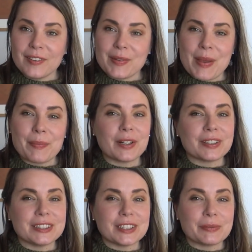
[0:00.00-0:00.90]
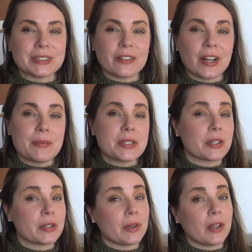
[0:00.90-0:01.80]
remember to subscribe so
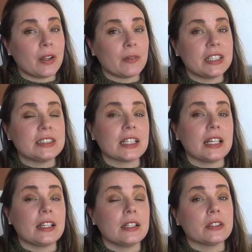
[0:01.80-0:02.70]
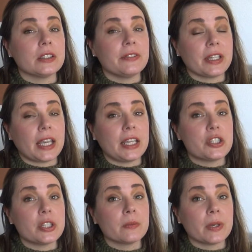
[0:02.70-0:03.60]
you will always get a
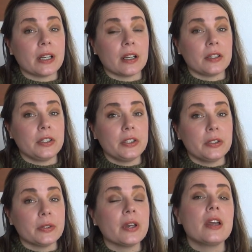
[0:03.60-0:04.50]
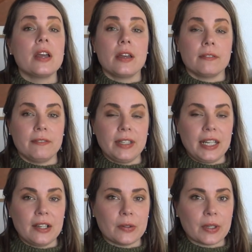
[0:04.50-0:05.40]
notification when a new
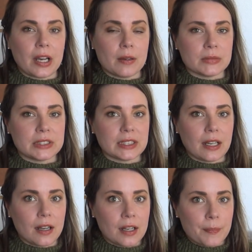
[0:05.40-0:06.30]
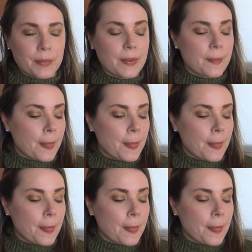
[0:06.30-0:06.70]
video comes up.